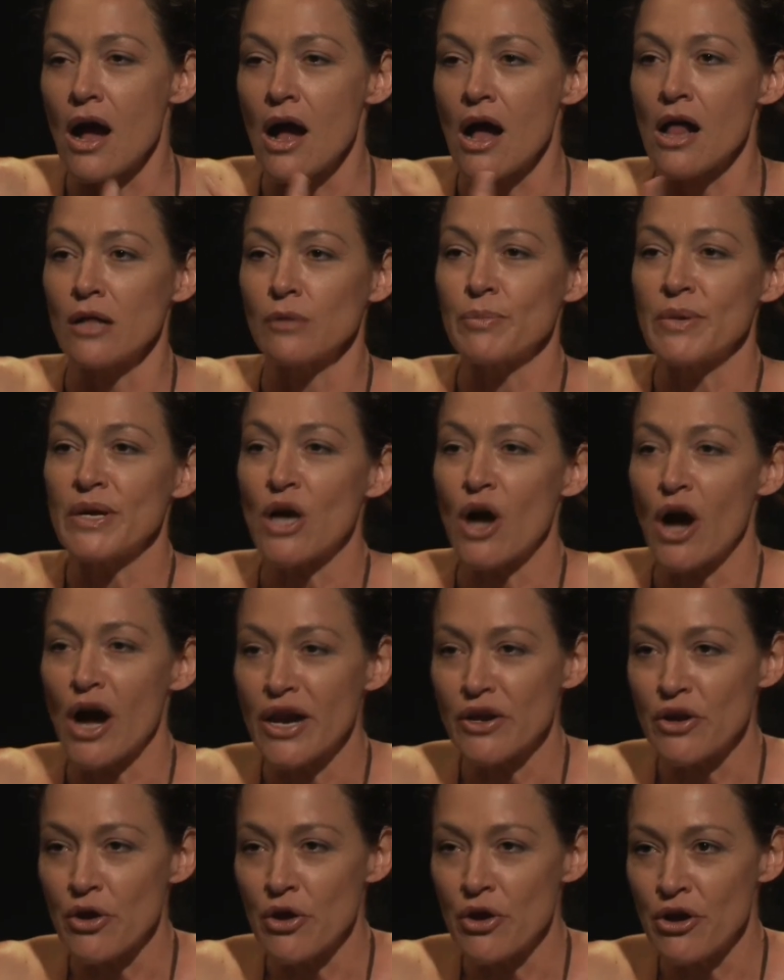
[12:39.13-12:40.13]
I'll be
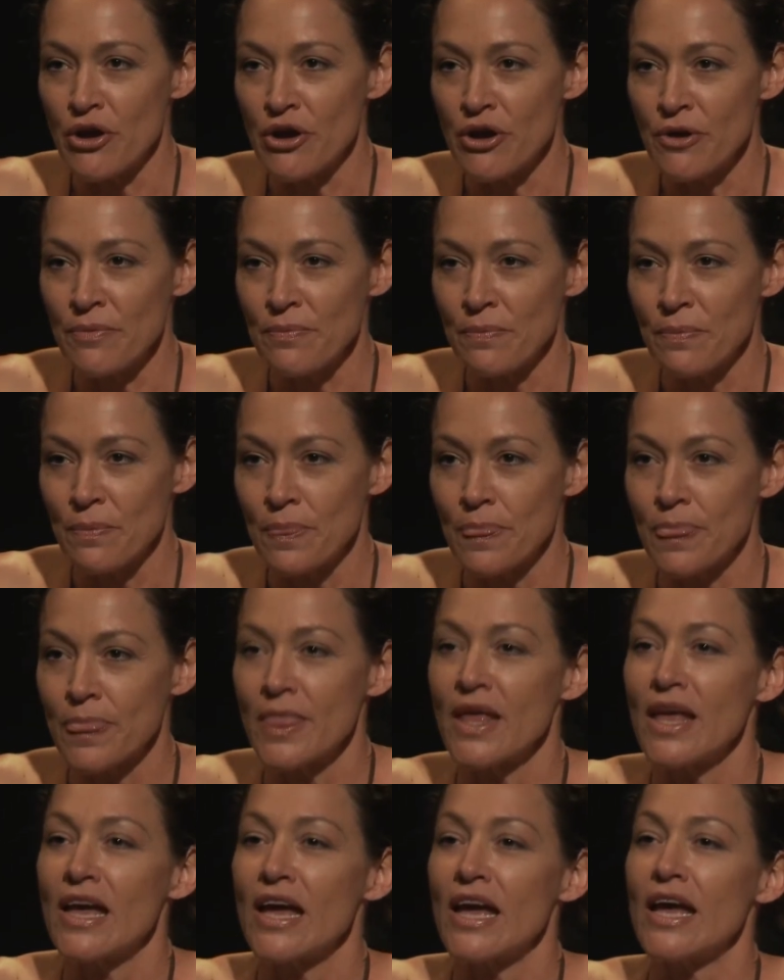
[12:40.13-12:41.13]
kind to her
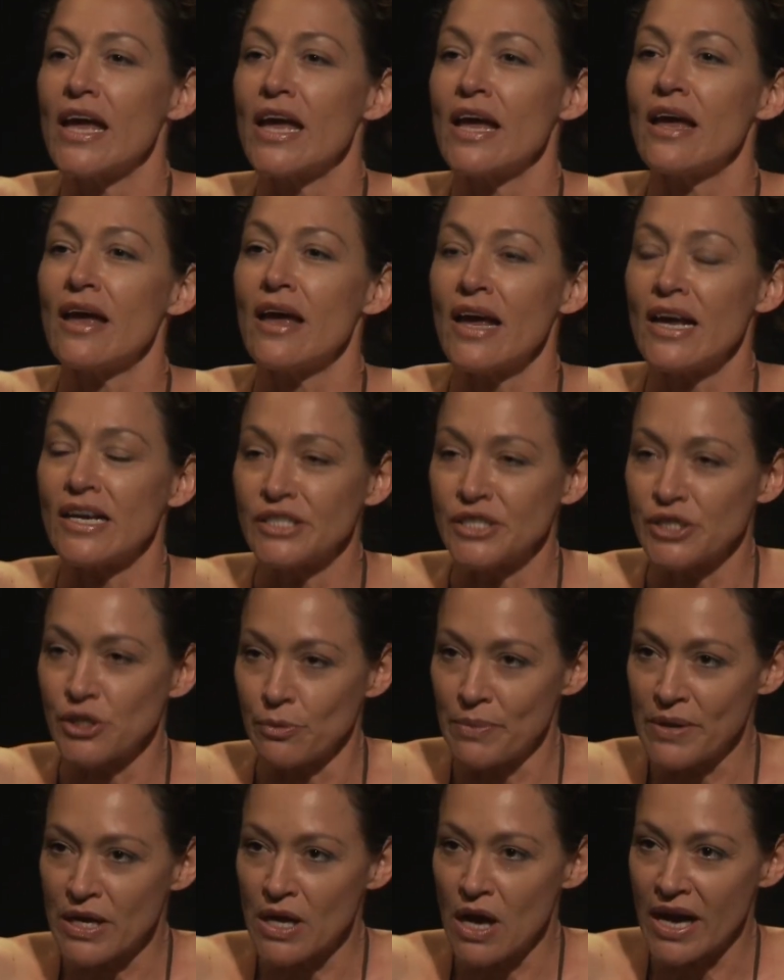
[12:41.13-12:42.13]
and she'll
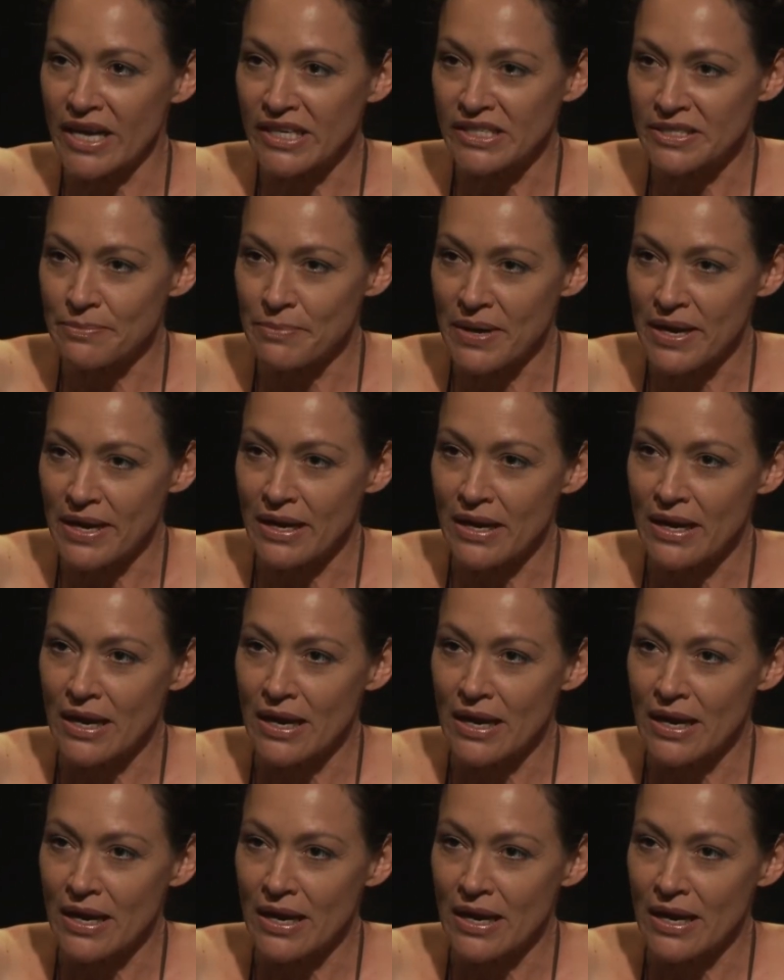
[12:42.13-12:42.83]
be kind to me.